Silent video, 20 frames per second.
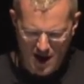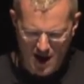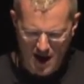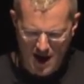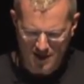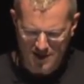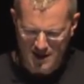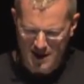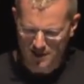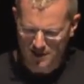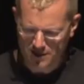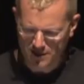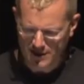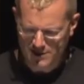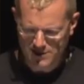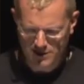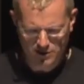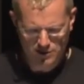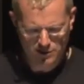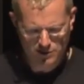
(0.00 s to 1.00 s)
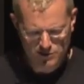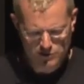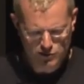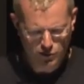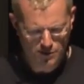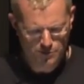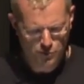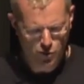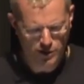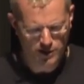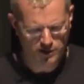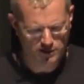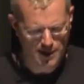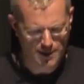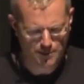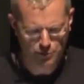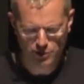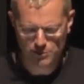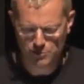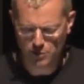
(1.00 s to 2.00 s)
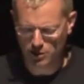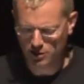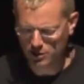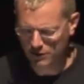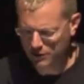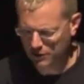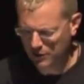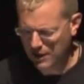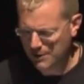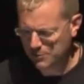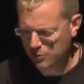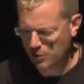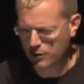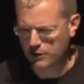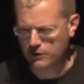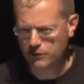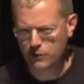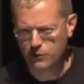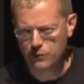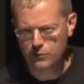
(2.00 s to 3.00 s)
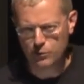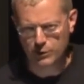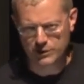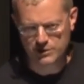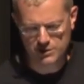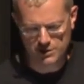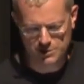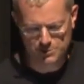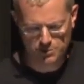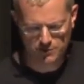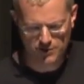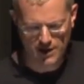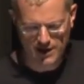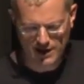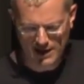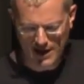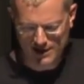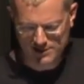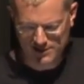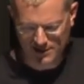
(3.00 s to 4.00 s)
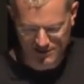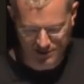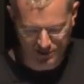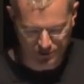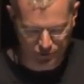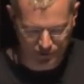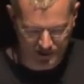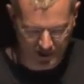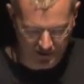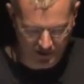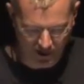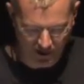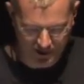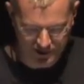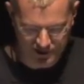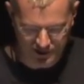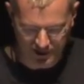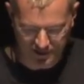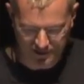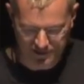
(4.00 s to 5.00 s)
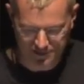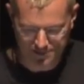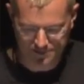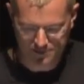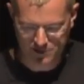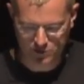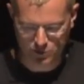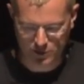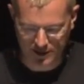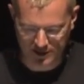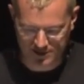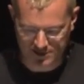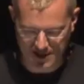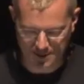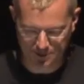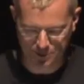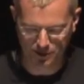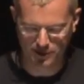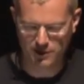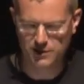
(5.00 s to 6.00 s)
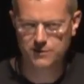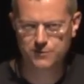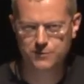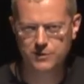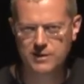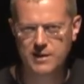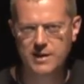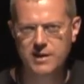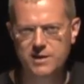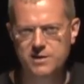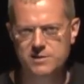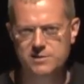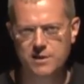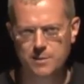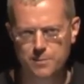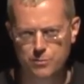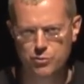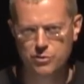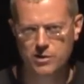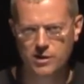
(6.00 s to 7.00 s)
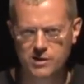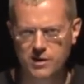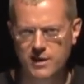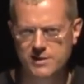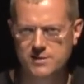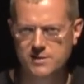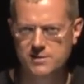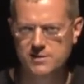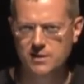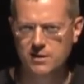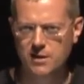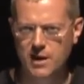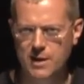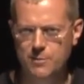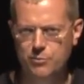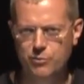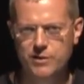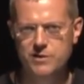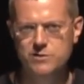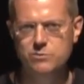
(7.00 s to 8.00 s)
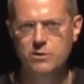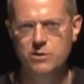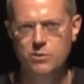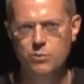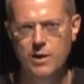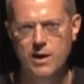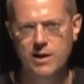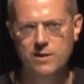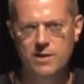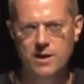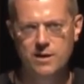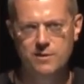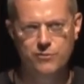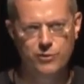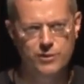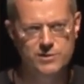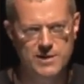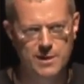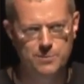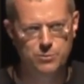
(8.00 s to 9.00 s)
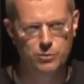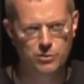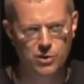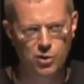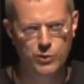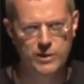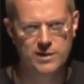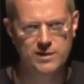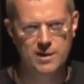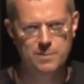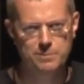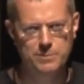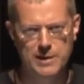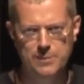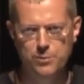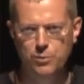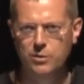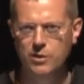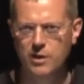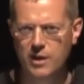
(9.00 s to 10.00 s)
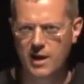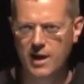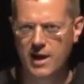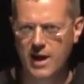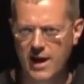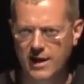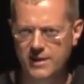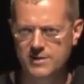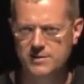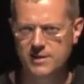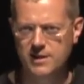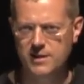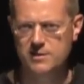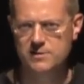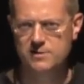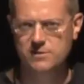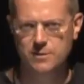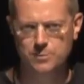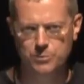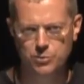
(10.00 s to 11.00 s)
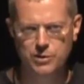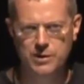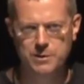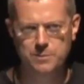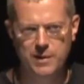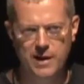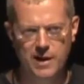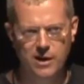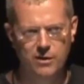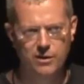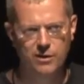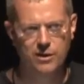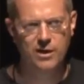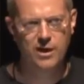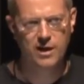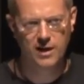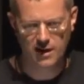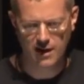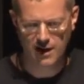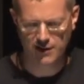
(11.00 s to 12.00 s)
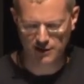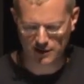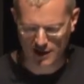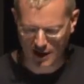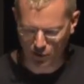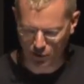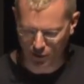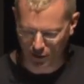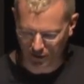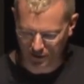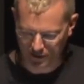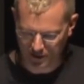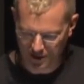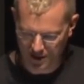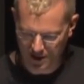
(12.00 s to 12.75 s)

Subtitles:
And then there's a sort of more contemporary model of the library too, which is providing access to new technologies. So one example is, for years, computer clusters in libraries were the way that, for example, low-income people accessed computing power and the network.